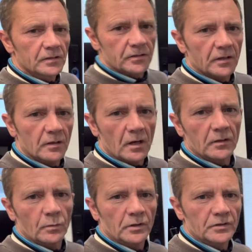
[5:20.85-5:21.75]
So
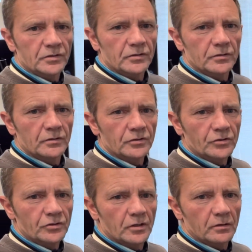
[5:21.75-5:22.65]
I wanted to
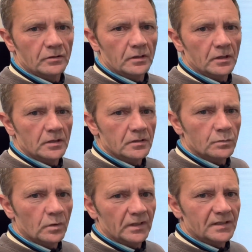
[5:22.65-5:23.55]
show you
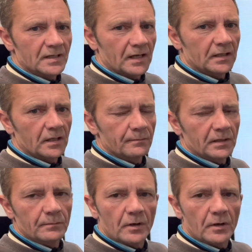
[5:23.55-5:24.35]
guys what exactly I mean